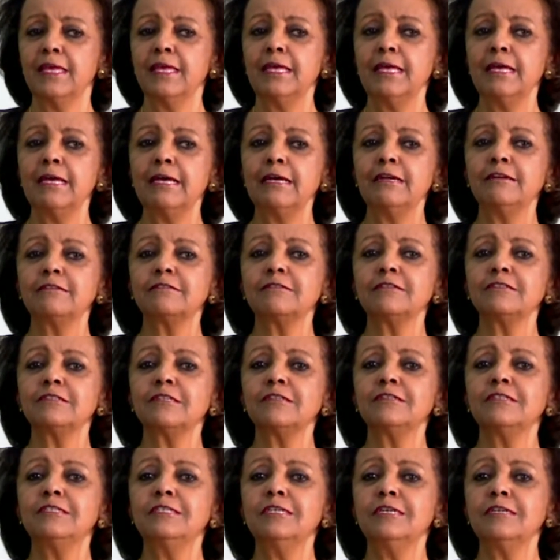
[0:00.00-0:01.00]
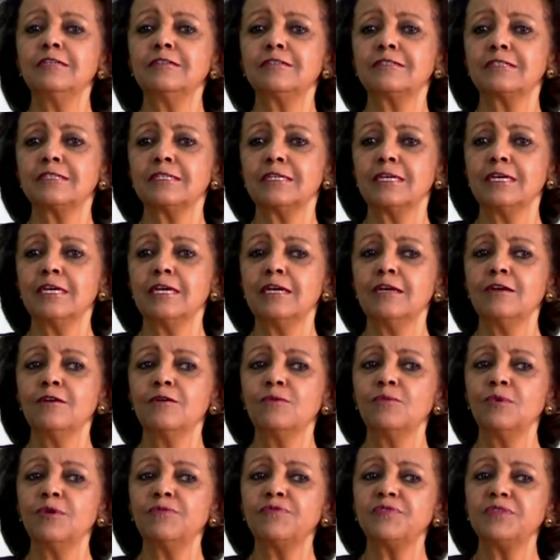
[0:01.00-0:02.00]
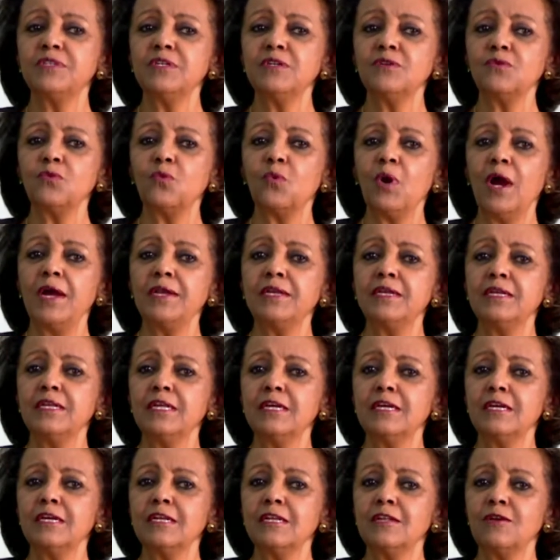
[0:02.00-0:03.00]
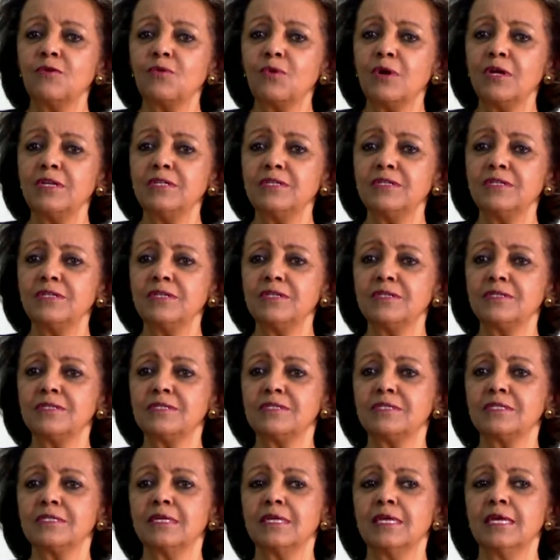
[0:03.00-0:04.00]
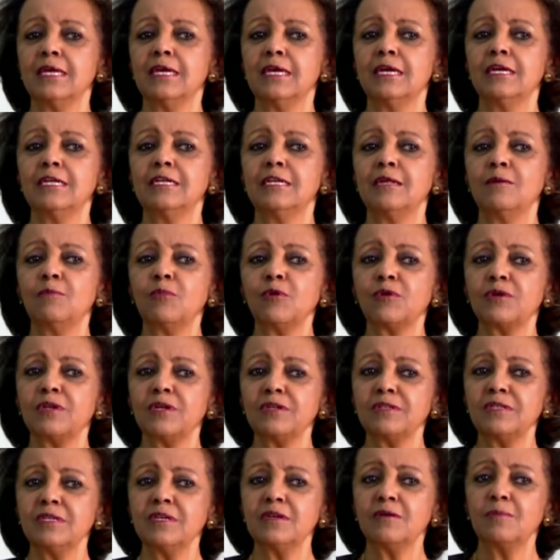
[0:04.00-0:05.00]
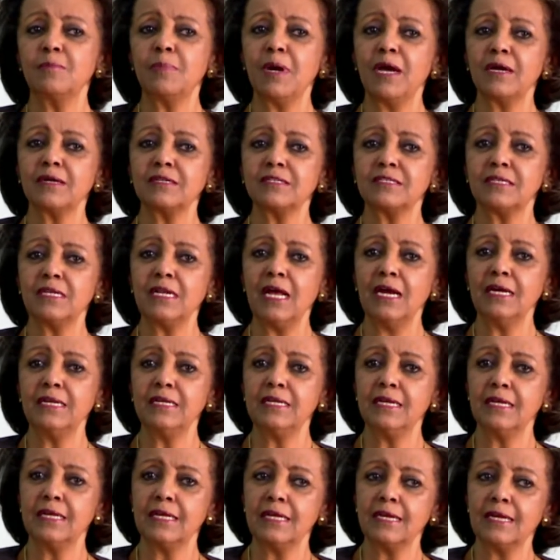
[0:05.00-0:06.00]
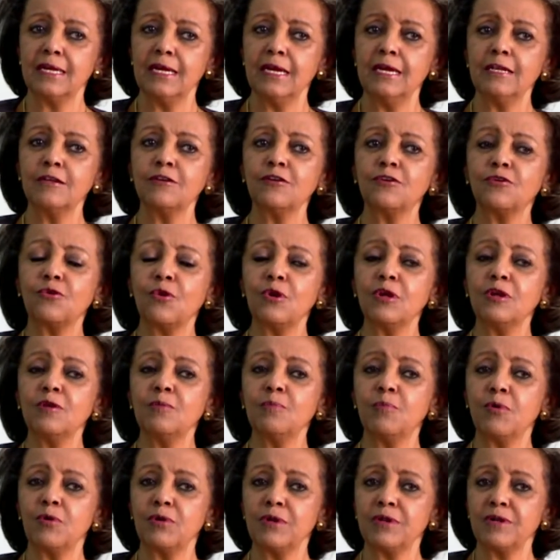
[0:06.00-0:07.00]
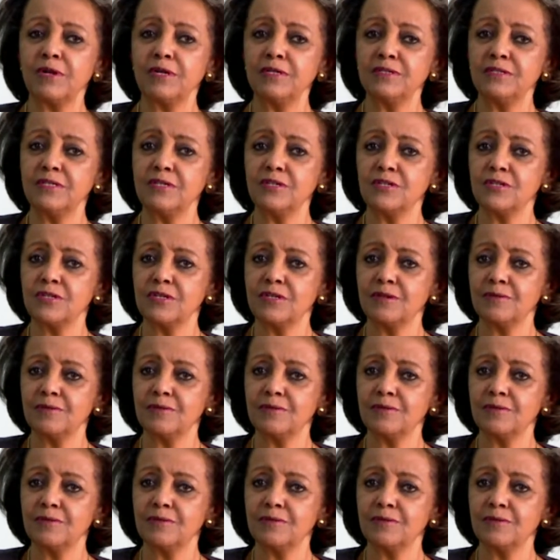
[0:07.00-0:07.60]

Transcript: In recent years, we've seen widening inequalities, democratic backsliding, and growing polarization.